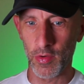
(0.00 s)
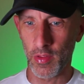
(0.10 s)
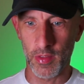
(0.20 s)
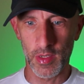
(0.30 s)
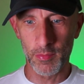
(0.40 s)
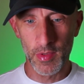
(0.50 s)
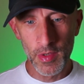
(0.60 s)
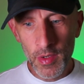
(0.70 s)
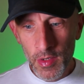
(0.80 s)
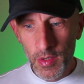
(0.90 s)
a theme,
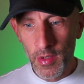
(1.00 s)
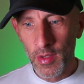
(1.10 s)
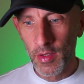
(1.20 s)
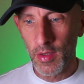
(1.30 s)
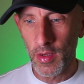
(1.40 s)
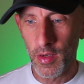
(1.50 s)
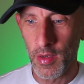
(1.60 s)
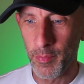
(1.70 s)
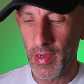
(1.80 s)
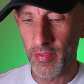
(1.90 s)

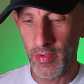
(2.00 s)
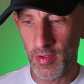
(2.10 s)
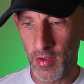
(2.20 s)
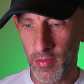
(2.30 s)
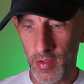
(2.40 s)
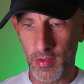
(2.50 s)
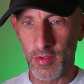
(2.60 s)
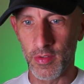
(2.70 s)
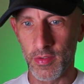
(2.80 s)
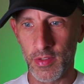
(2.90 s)
have a server,
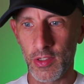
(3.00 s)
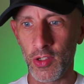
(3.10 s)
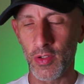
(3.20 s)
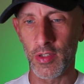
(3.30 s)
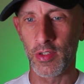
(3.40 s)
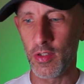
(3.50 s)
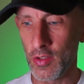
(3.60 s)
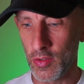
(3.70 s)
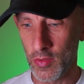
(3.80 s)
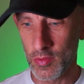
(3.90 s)
you can
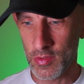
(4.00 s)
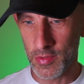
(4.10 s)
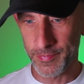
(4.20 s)
use